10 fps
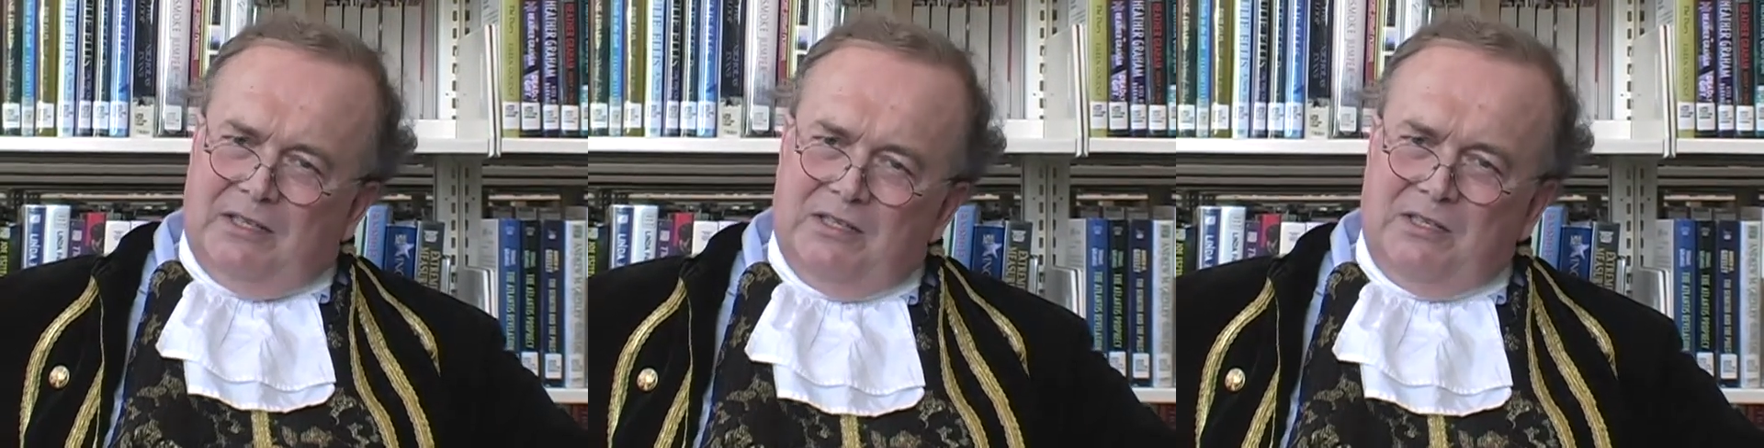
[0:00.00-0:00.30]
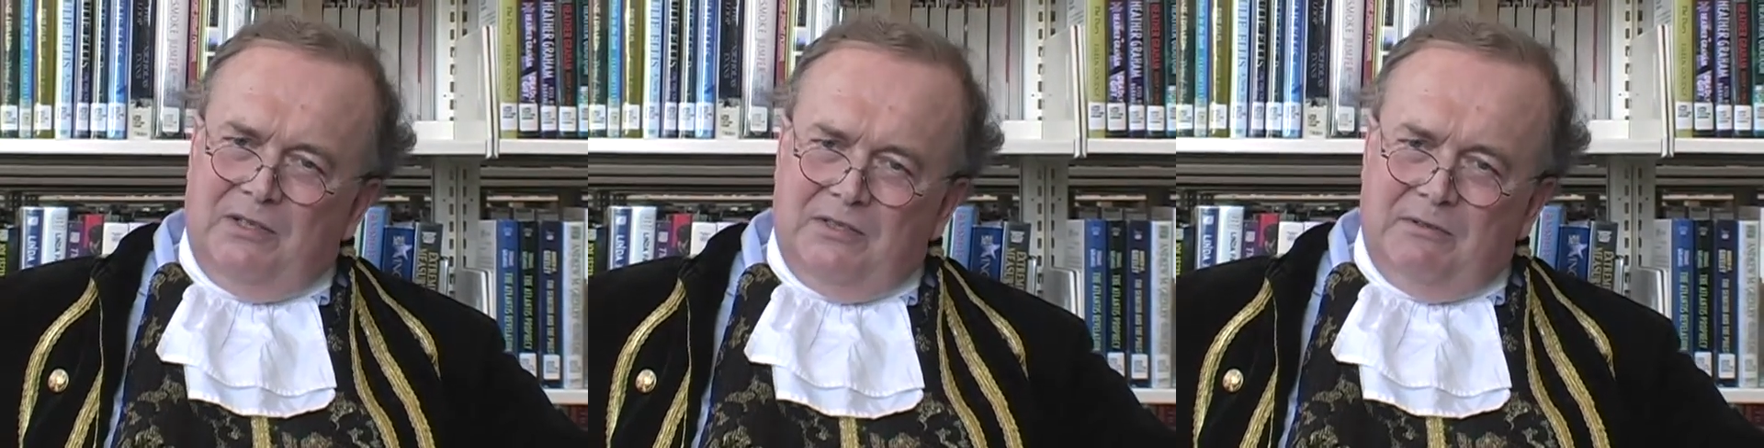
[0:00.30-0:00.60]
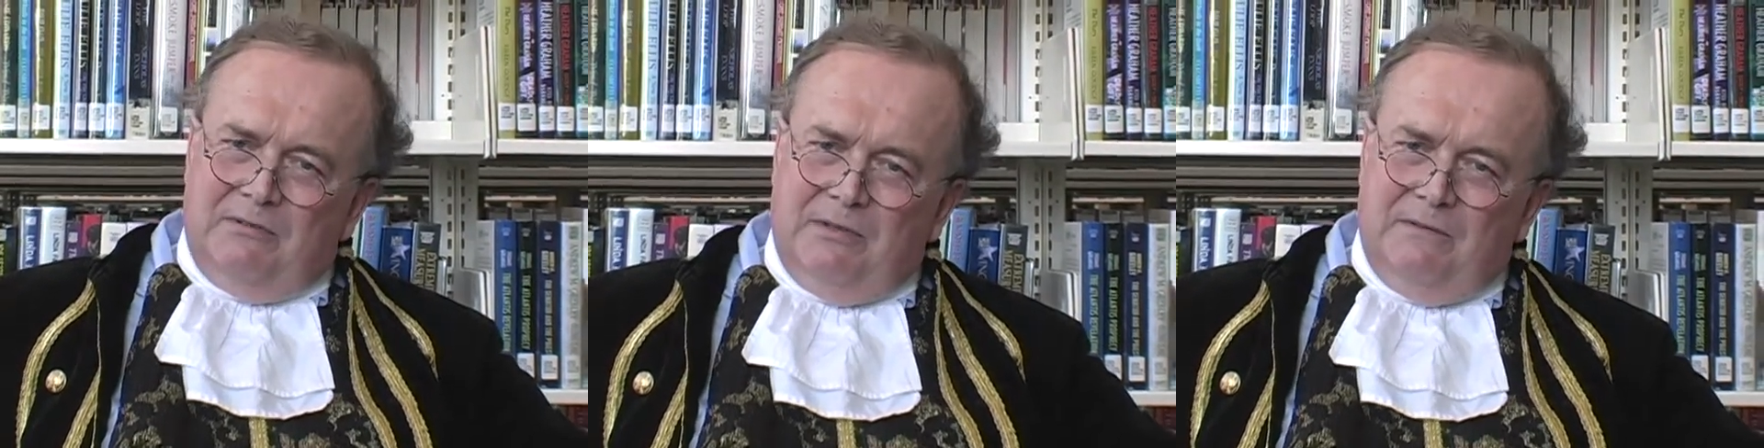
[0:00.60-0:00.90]

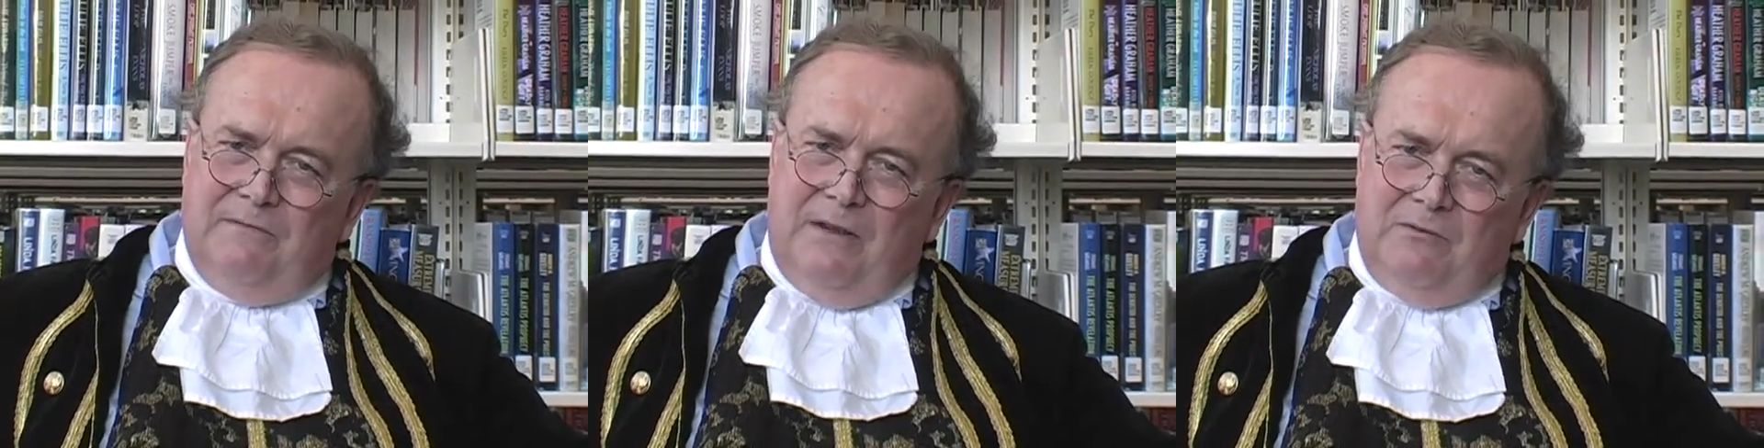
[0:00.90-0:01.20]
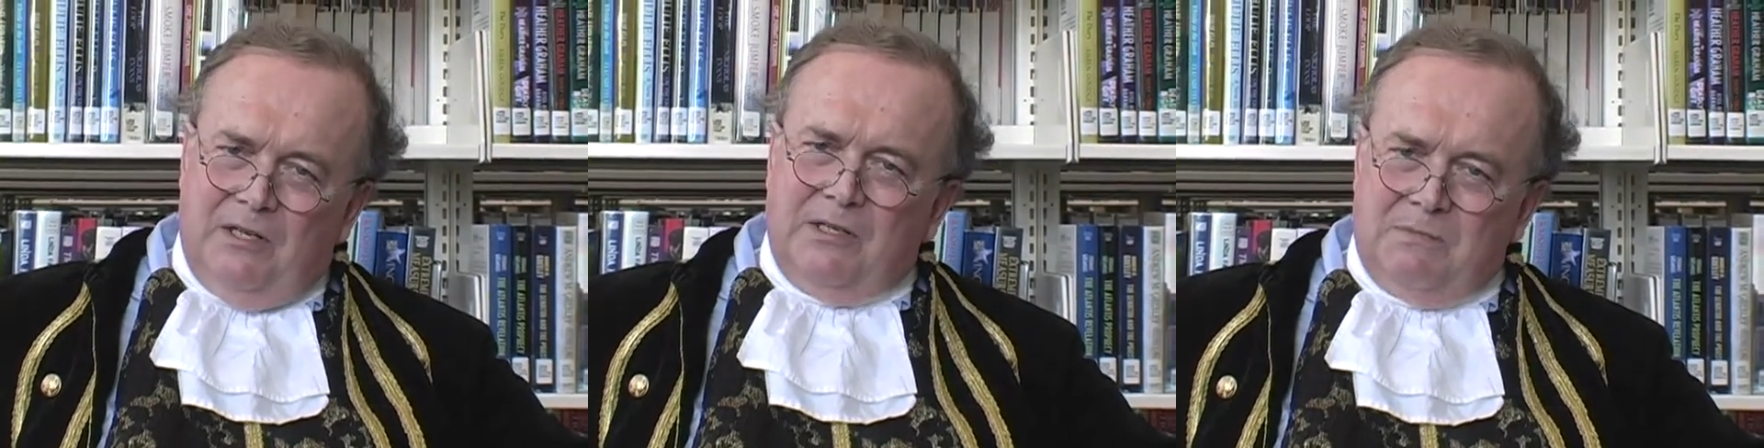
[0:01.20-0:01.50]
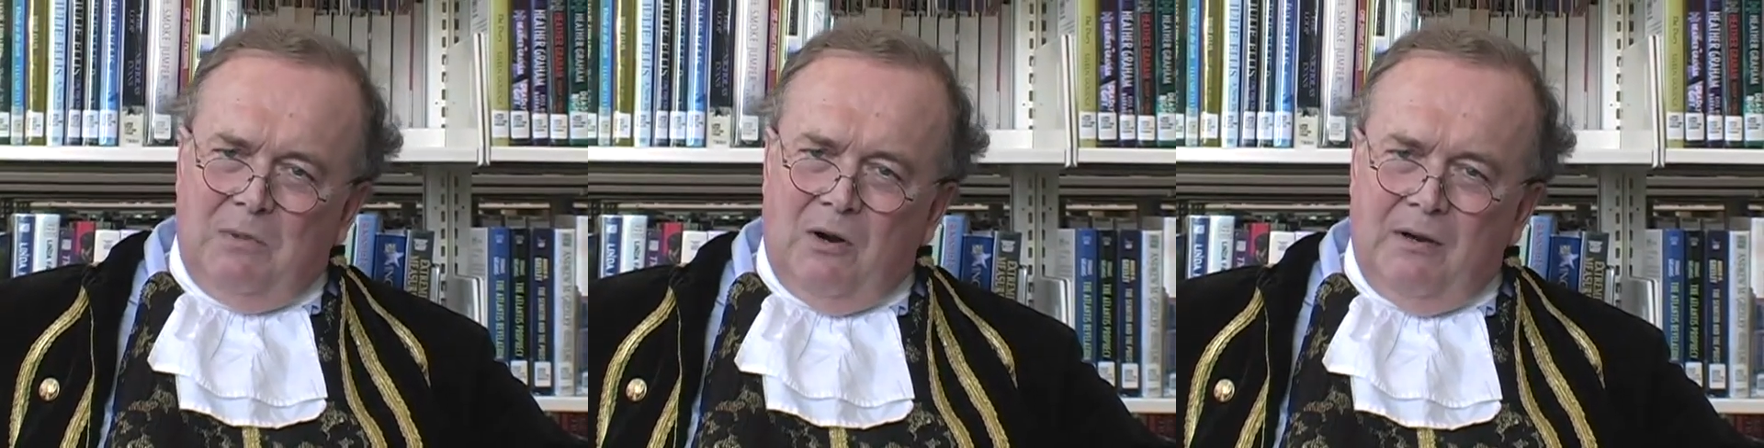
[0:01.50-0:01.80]
consulted with the
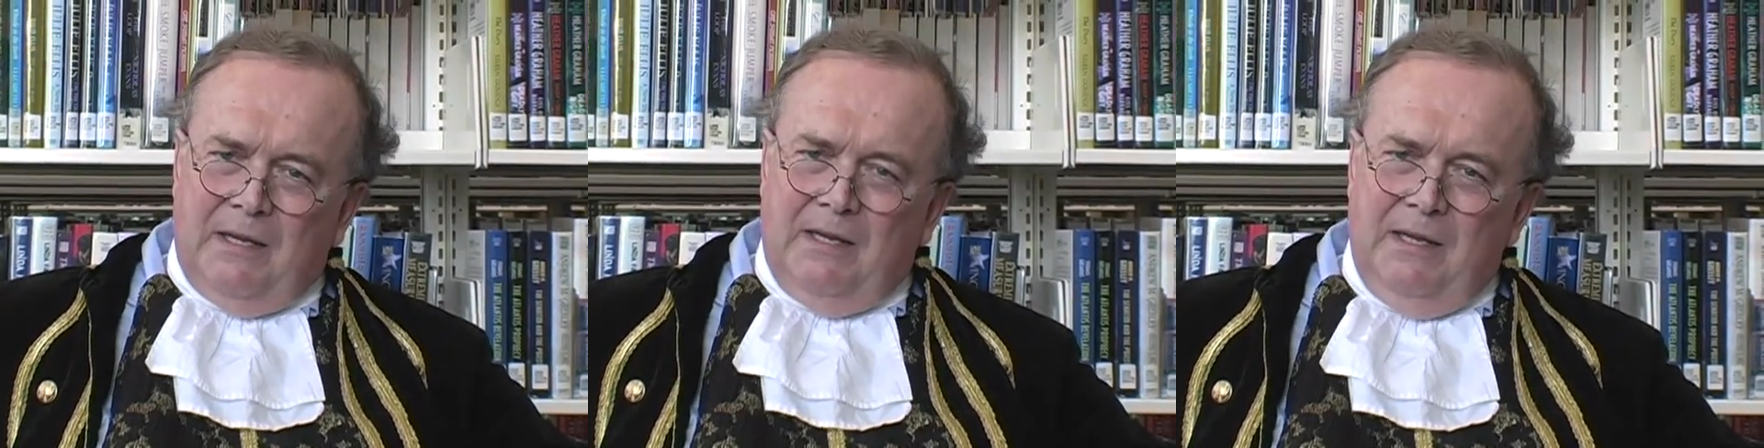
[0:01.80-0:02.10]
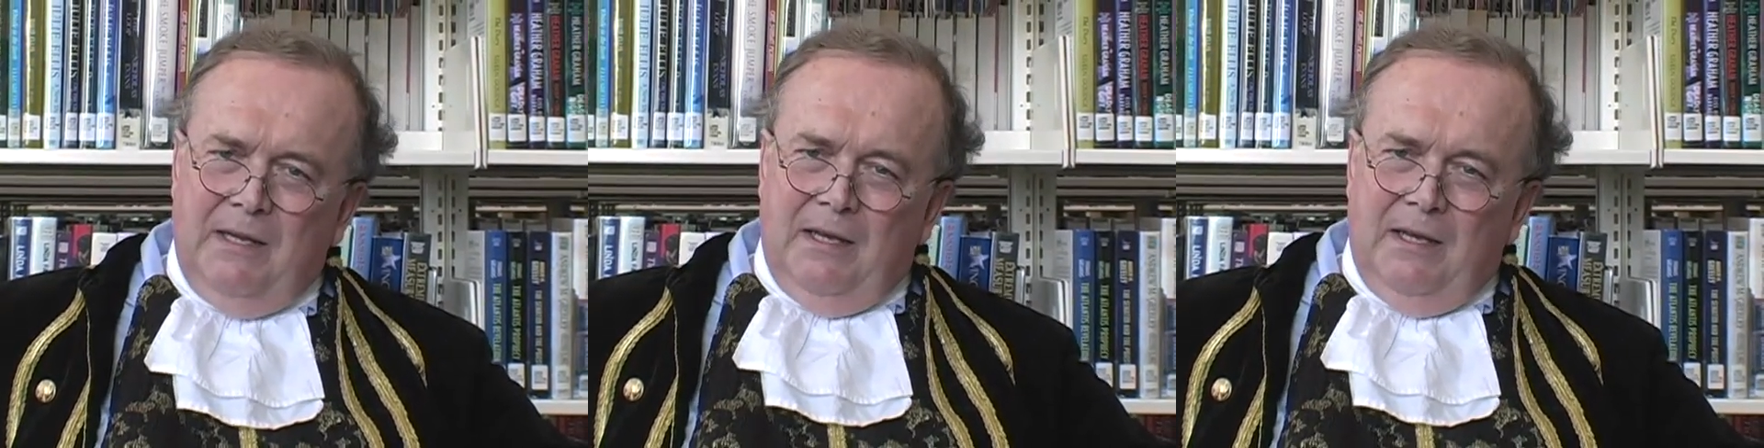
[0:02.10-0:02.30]
Federalist Party